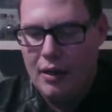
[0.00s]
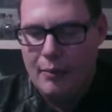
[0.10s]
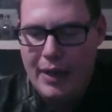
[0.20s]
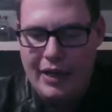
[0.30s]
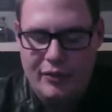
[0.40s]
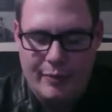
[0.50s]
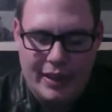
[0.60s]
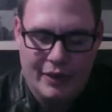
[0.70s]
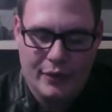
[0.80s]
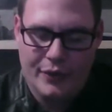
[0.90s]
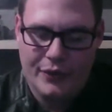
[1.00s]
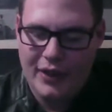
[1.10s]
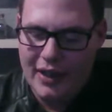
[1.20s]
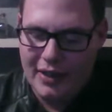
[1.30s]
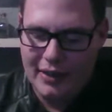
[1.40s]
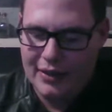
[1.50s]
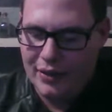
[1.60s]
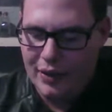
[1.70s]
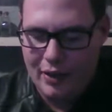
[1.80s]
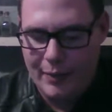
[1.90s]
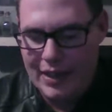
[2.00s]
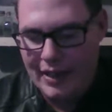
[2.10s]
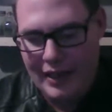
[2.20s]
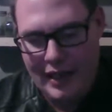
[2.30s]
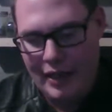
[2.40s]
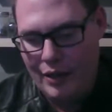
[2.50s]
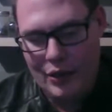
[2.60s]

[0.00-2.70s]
Page of Pentacles, these are going to be, again,